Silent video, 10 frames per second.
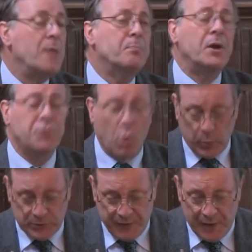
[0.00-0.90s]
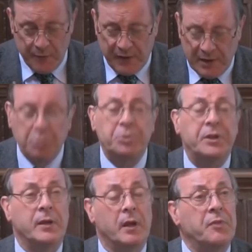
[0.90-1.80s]
And Murdoch was very, very
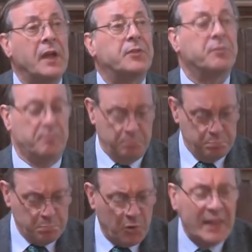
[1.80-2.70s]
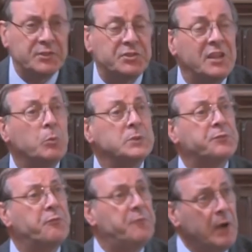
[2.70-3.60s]
clear that morality
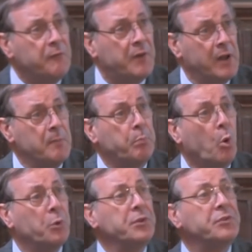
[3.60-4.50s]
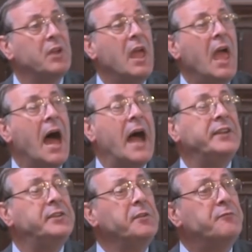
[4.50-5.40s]
was very, very important
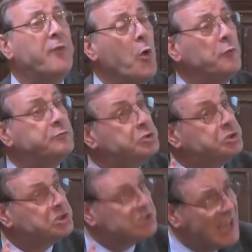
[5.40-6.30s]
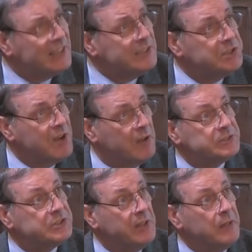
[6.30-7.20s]
and it involved challenging
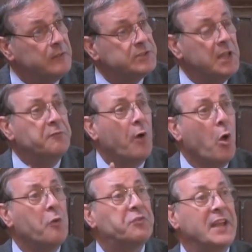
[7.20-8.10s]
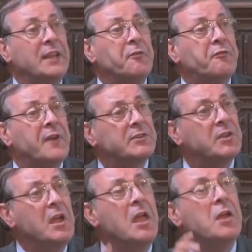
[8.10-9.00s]
ourselves, involved, in
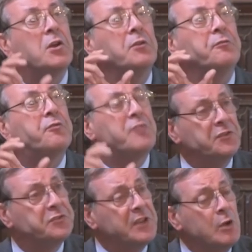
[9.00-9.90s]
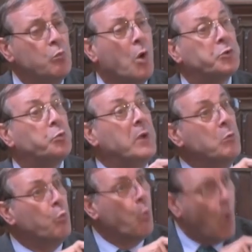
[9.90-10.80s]
effect, confronting what
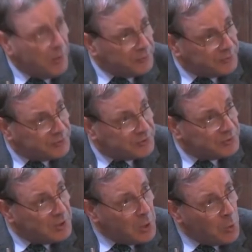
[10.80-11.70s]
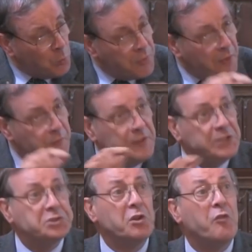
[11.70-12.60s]
we want with a
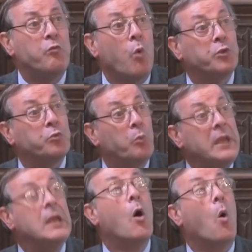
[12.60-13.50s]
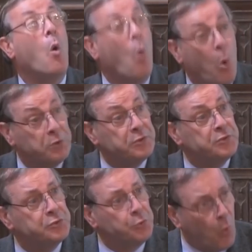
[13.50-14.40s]
vision of what we ought
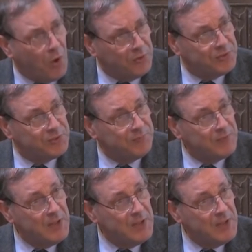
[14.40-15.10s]
to want.